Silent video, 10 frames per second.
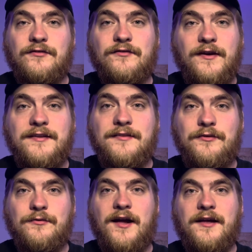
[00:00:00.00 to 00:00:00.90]
straight to
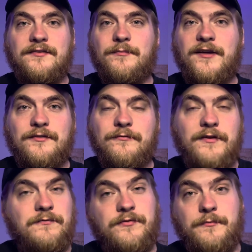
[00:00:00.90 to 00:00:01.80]
you guys about some
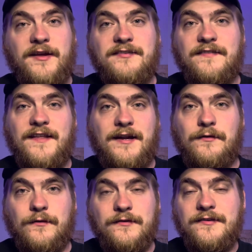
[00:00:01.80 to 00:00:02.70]
information that I
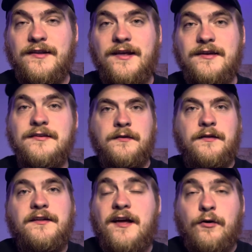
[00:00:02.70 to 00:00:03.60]
learned today.
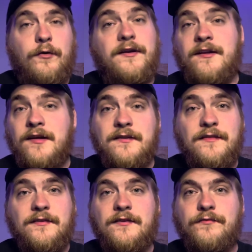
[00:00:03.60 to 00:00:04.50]
Now, none of
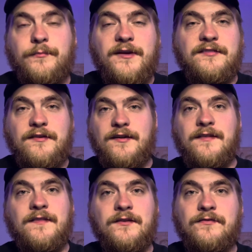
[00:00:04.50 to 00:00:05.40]
this information
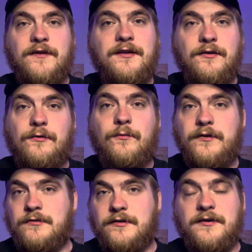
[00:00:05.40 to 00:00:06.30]
in this video
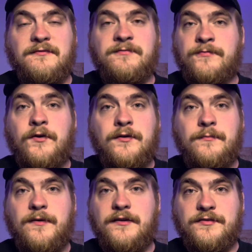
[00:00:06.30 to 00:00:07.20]
will
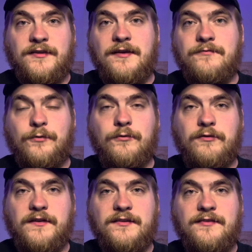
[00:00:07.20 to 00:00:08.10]
confirm a Skate 4
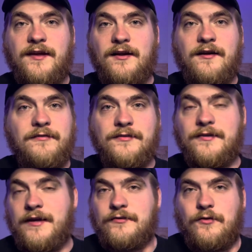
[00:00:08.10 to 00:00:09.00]
release date.
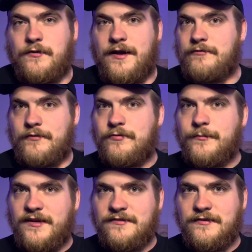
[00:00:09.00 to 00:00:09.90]
Obviously, I don't have
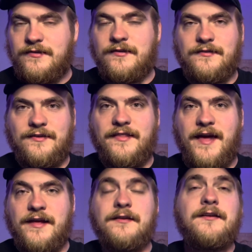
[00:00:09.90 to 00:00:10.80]
information to
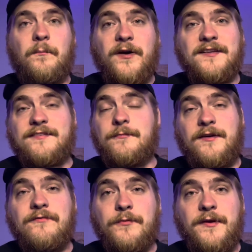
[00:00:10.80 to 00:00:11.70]
that, but some
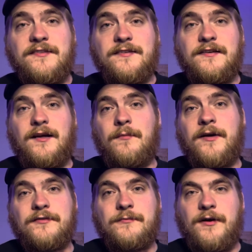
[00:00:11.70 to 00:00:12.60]
information
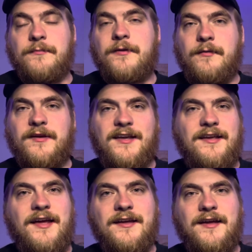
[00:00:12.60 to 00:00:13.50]
about some upcoming
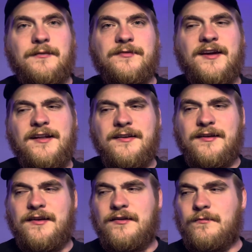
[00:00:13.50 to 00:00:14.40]
EA games kind of
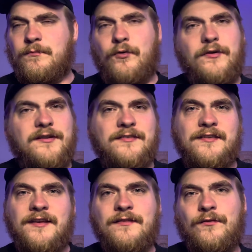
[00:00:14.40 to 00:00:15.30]
can point us
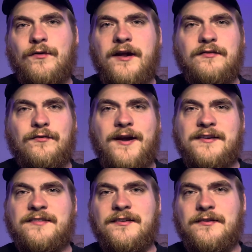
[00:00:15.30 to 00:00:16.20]
in the right
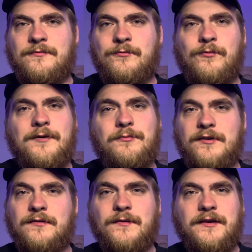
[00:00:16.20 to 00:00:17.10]
direction of what
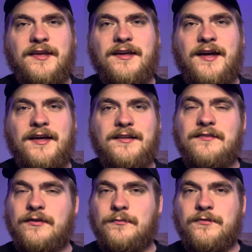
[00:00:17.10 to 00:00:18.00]
we're looking at in
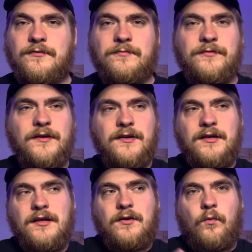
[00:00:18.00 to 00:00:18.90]
terms of
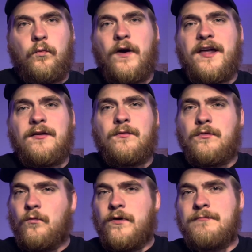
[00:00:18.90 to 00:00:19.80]

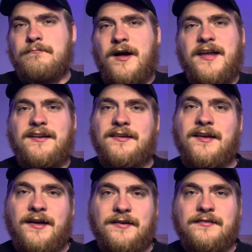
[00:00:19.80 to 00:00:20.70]
when we might
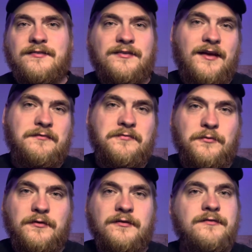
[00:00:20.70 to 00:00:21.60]
get Skate
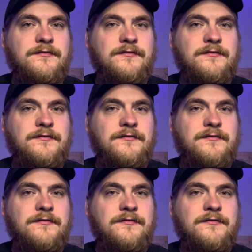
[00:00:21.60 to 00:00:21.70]
4.